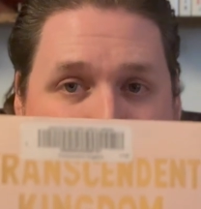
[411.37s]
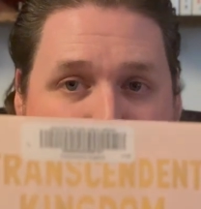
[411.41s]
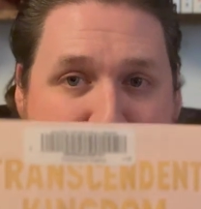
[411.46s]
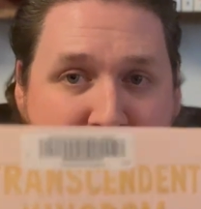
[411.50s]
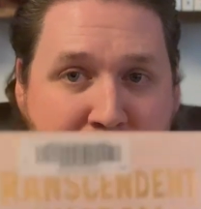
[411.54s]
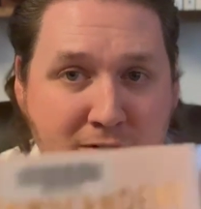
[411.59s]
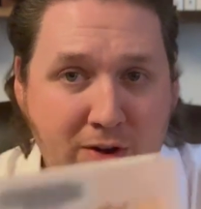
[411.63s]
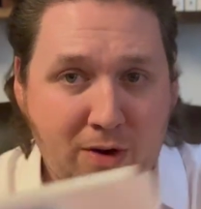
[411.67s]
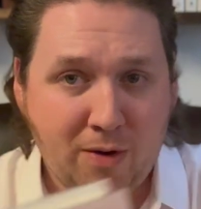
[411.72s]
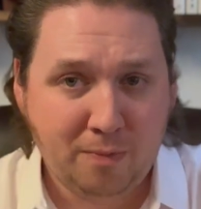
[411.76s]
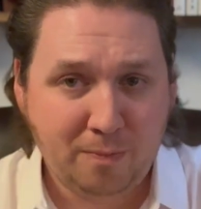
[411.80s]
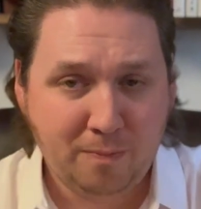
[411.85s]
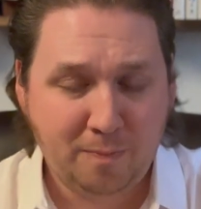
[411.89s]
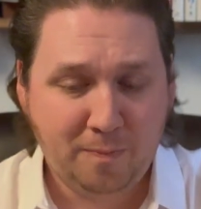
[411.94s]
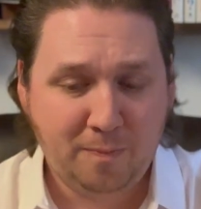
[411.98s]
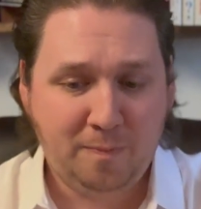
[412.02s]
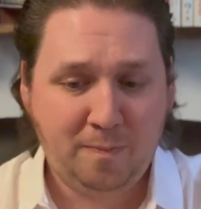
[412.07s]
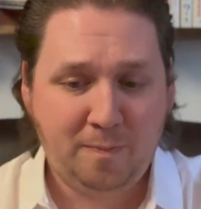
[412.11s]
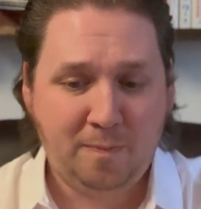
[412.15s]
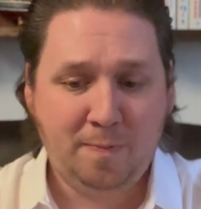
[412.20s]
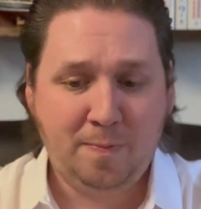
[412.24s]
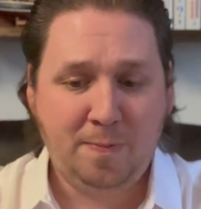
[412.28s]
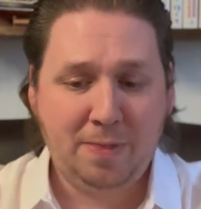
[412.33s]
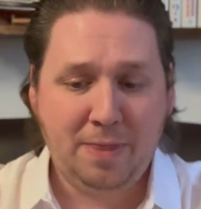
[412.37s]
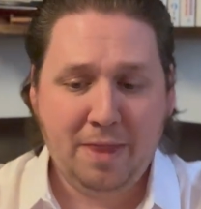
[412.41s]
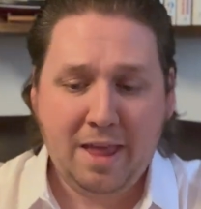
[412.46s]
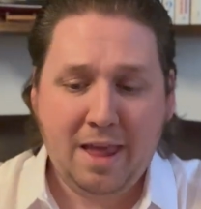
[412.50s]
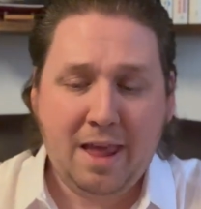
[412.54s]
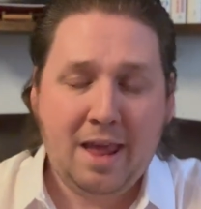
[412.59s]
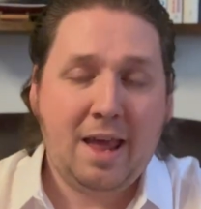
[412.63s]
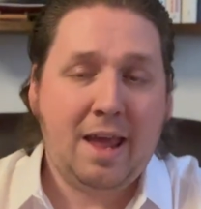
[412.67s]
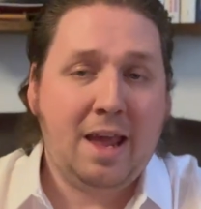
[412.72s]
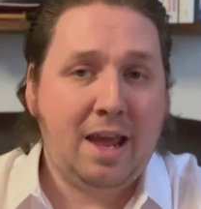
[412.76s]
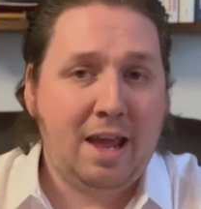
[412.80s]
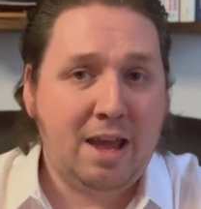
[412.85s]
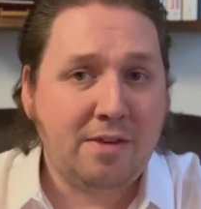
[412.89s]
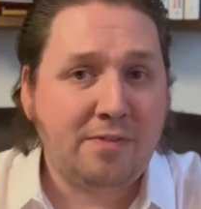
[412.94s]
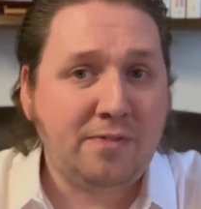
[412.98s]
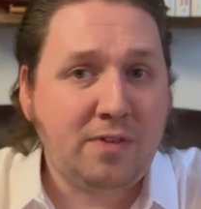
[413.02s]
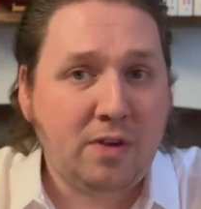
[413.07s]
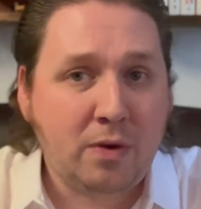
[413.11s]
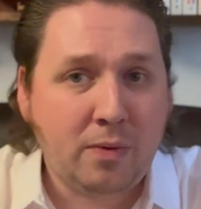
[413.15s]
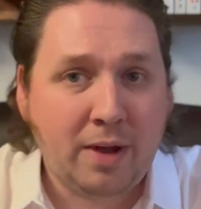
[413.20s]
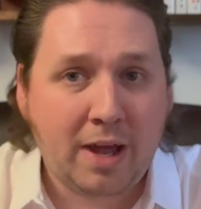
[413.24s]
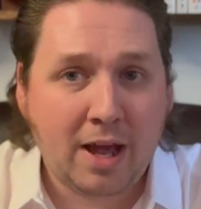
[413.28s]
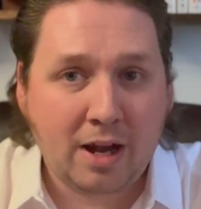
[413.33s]
So
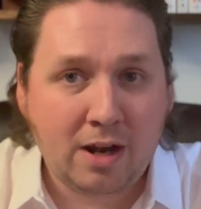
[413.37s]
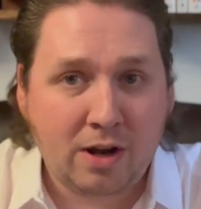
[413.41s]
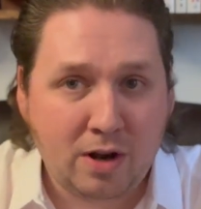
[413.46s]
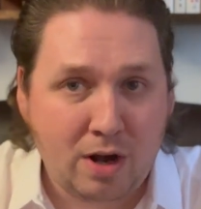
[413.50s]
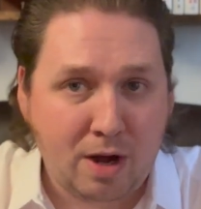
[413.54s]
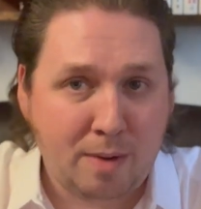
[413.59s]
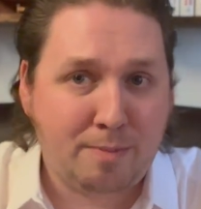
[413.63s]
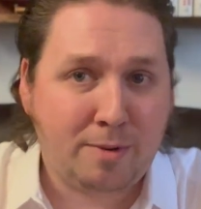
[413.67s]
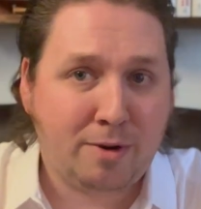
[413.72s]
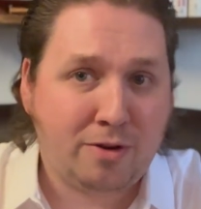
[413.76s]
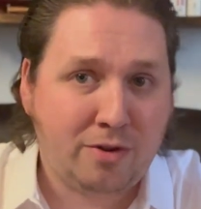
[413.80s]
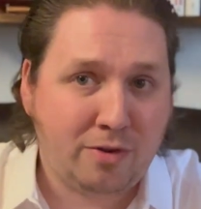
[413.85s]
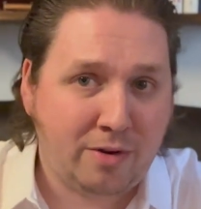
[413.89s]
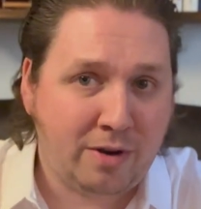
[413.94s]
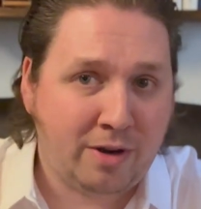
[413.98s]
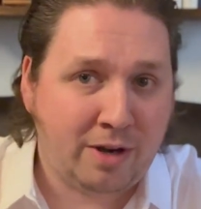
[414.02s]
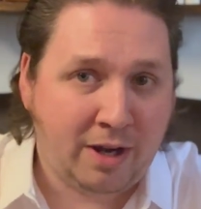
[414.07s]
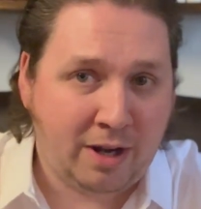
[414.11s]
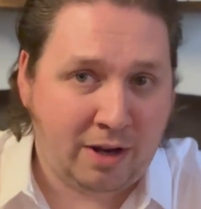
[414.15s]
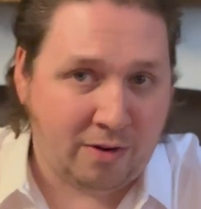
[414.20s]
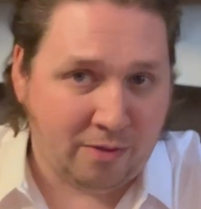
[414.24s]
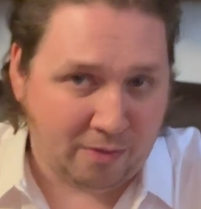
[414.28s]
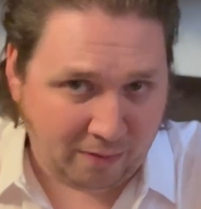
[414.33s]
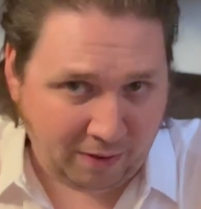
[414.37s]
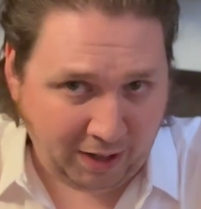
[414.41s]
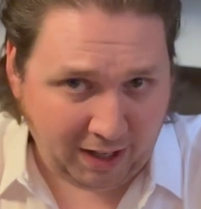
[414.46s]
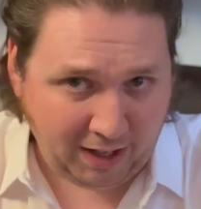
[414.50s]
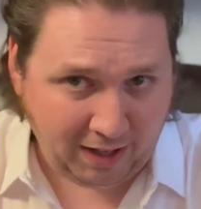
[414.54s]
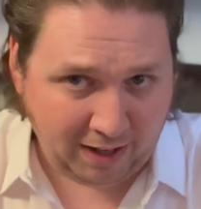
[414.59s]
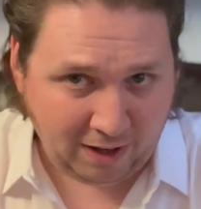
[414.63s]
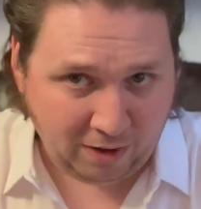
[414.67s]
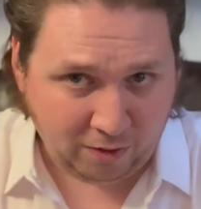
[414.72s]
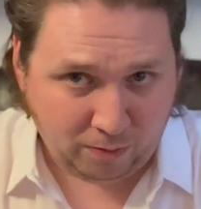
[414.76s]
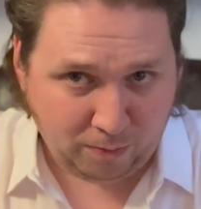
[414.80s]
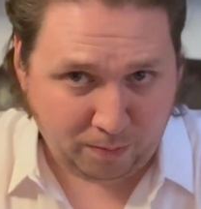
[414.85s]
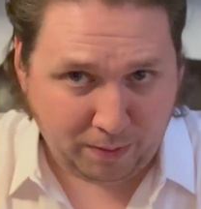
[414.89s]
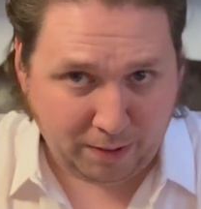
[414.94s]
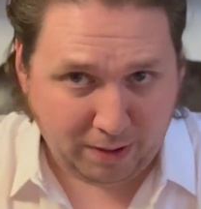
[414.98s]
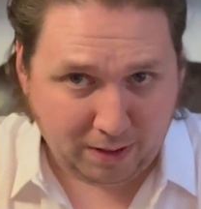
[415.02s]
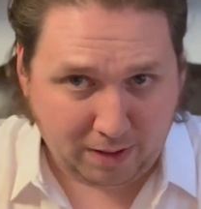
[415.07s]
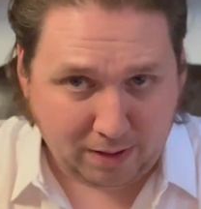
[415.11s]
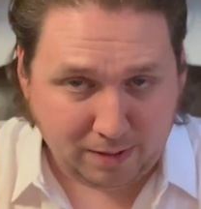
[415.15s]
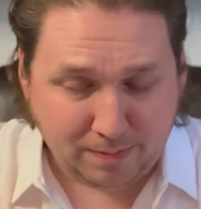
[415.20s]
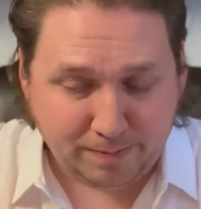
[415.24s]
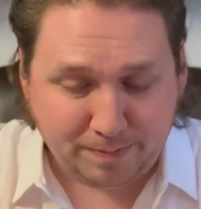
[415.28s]
if you get an opportunity to read this book,